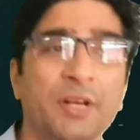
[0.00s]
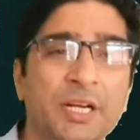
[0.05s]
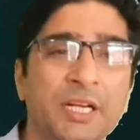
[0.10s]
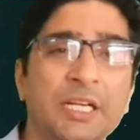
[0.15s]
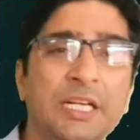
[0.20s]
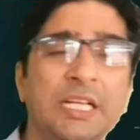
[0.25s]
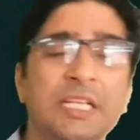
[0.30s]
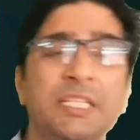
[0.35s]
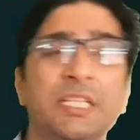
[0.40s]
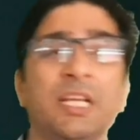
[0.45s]
an
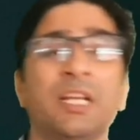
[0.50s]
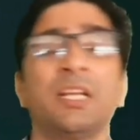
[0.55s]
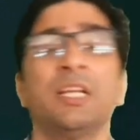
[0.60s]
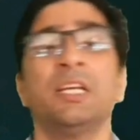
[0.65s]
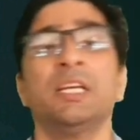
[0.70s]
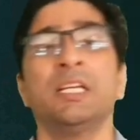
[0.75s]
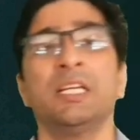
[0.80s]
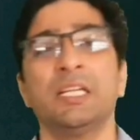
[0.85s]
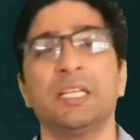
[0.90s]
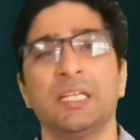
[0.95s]
integer
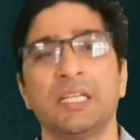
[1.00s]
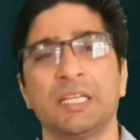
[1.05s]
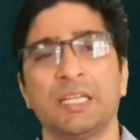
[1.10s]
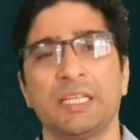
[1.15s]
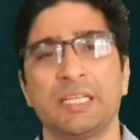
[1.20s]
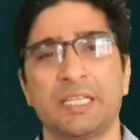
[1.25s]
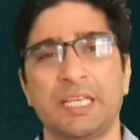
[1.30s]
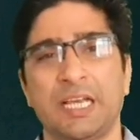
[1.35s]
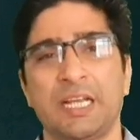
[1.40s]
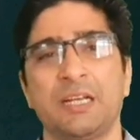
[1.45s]

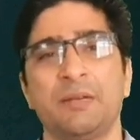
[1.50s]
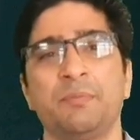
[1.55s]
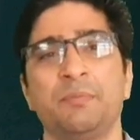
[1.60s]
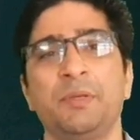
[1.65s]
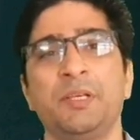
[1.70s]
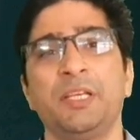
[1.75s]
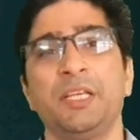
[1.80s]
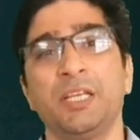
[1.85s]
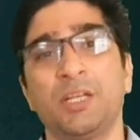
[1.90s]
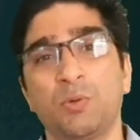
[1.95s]
can
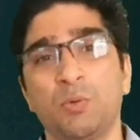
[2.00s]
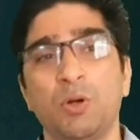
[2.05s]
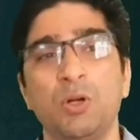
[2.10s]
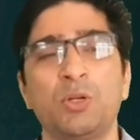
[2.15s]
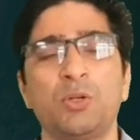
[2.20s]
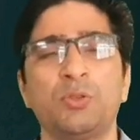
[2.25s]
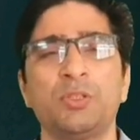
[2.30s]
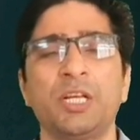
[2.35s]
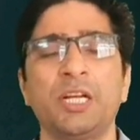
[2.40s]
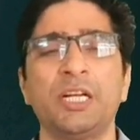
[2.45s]
be
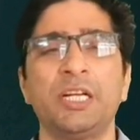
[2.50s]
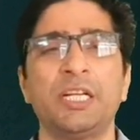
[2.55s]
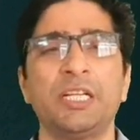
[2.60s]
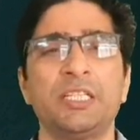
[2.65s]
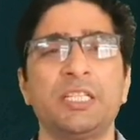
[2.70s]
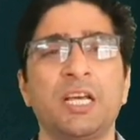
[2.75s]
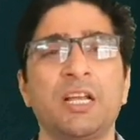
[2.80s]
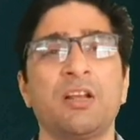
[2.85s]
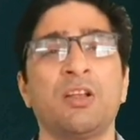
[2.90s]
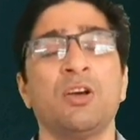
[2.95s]
equal to the
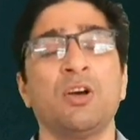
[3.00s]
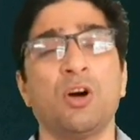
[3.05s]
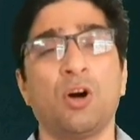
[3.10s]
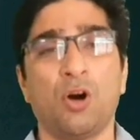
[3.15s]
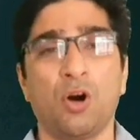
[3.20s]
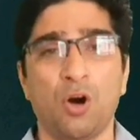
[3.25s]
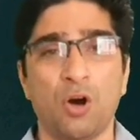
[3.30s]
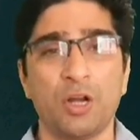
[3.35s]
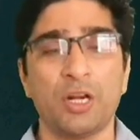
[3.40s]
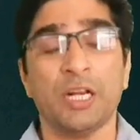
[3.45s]
integer
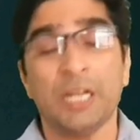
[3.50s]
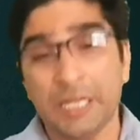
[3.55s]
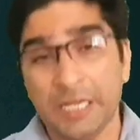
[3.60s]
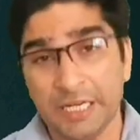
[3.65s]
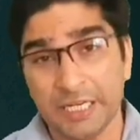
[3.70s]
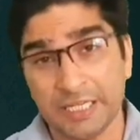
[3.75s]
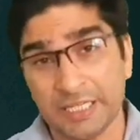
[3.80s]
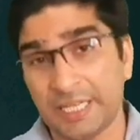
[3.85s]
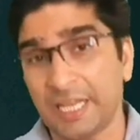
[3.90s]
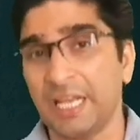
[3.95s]
or
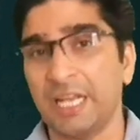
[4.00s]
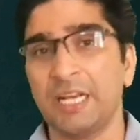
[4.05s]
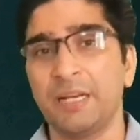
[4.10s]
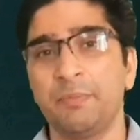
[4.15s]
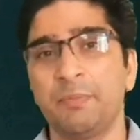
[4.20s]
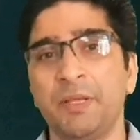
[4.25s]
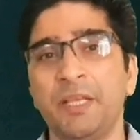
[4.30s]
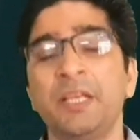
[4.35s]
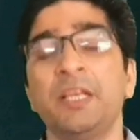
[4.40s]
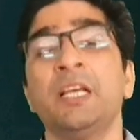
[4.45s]
it can
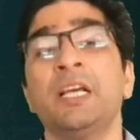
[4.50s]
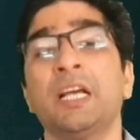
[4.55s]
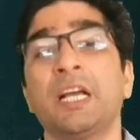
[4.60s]
be